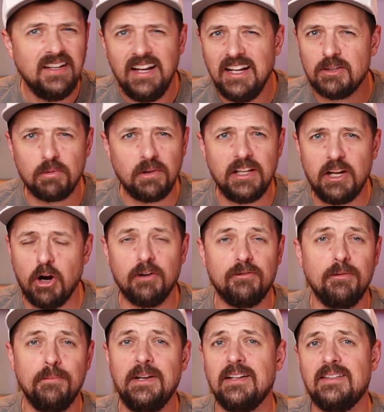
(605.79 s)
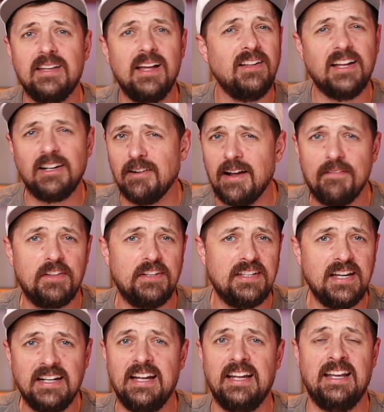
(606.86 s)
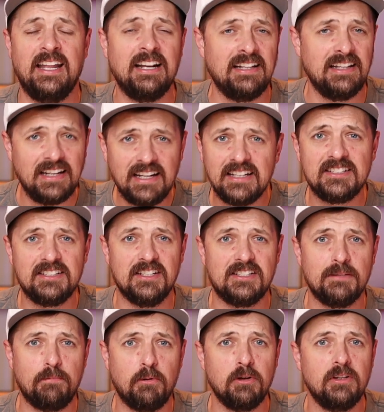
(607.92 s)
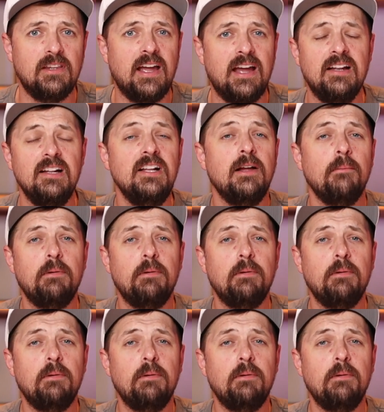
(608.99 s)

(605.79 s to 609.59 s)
It's really hard for me to tell. I don't have the data and analytics to support that.